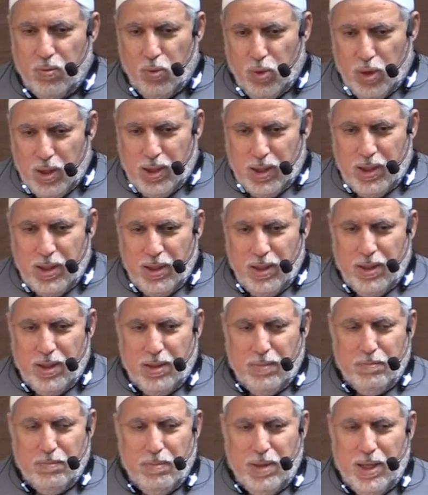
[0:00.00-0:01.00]

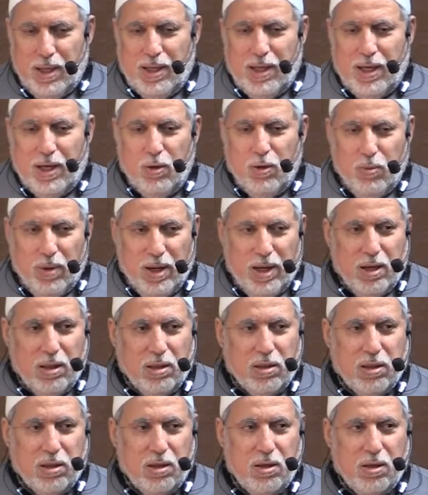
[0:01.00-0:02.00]
Working, making
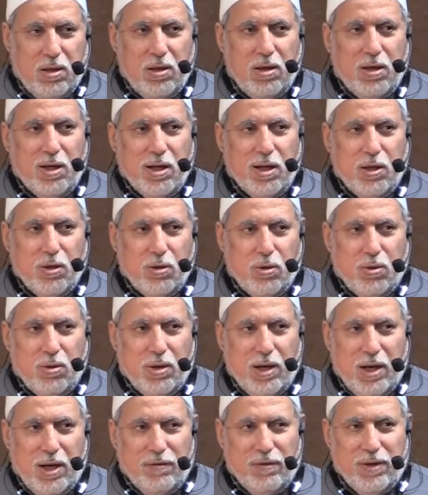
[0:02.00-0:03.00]
wealth, earning your
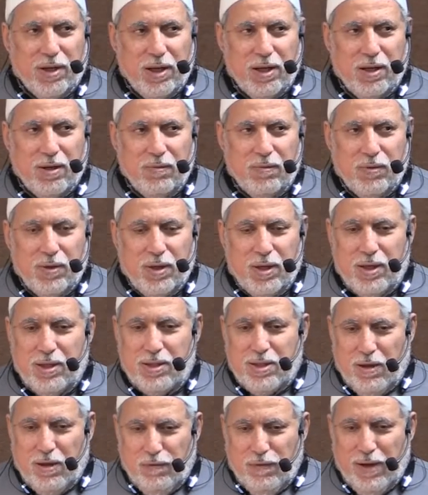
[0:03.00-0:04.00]
own living
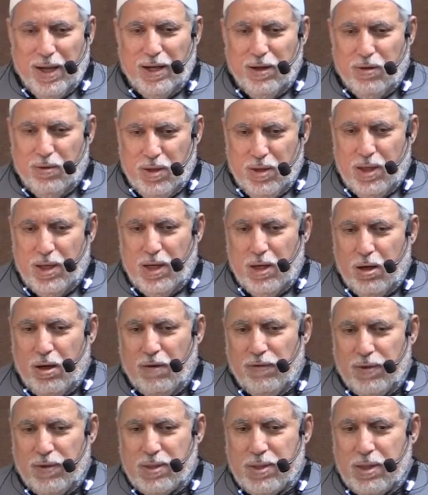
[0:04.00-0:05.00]
is a value in and
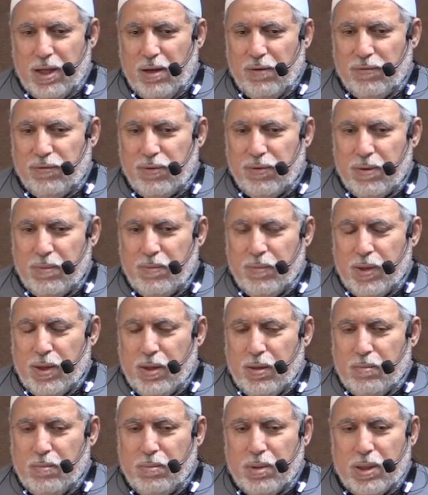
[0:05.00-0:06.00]
of itself.
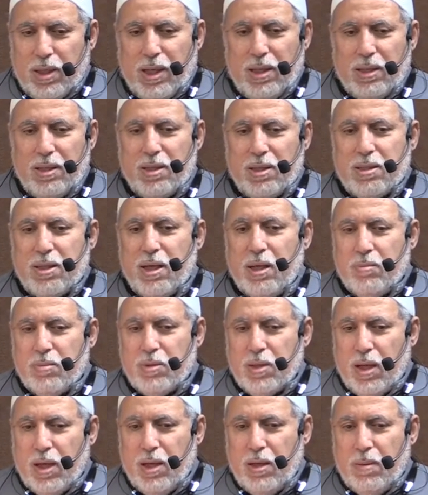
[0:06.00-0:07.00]
But at the
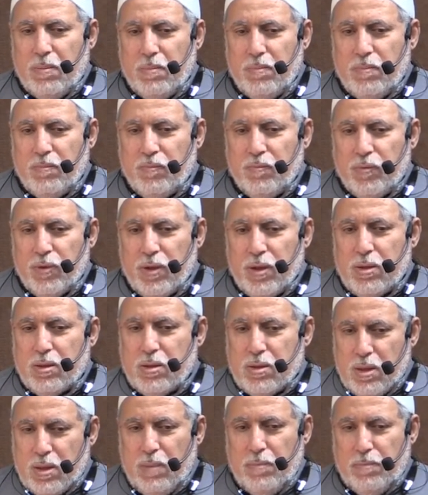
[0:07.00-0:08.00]
same time,
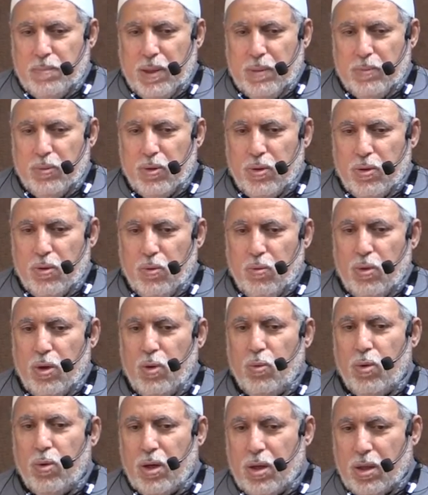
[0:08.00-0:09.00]
some people
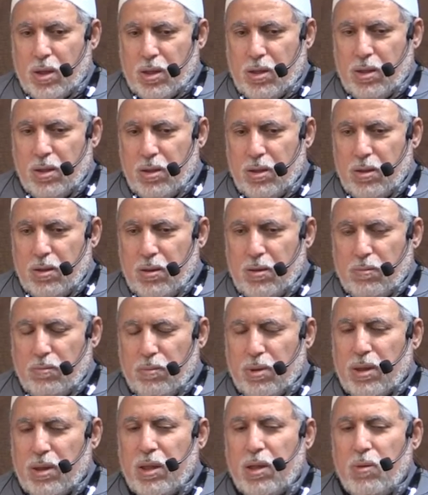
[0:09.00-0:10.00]
will work,
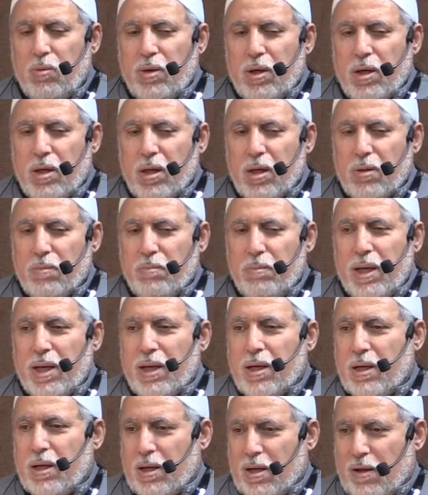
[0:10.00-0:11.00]
but they will not
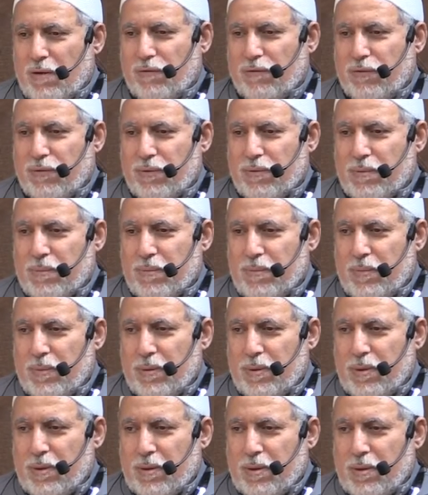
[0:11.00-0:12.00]
make enough.
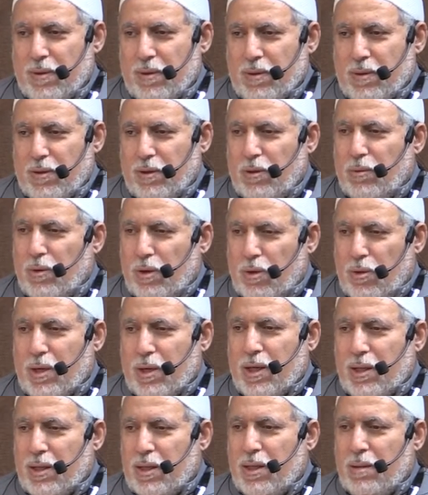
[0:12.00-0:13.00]
You will
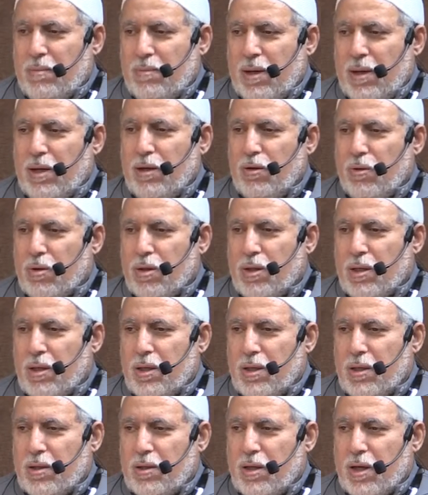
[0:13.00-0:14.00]
look at them and you
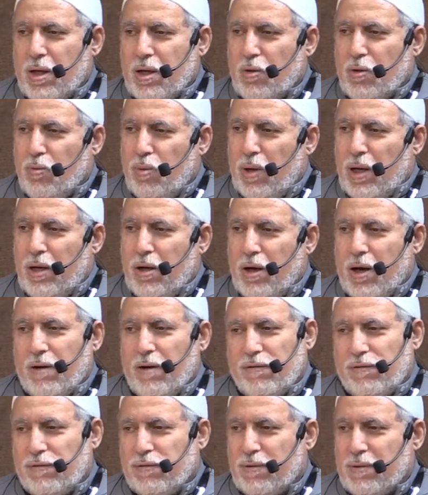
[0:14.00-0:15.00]
think they are well
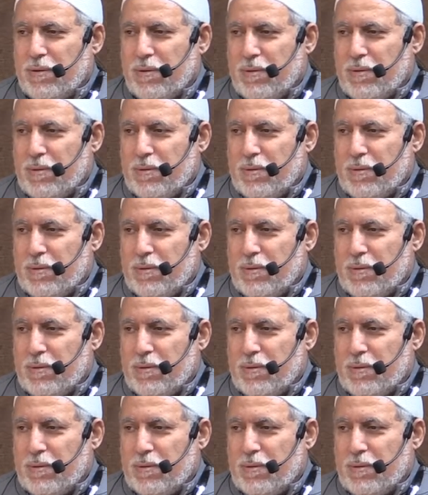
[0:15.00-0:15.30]
off,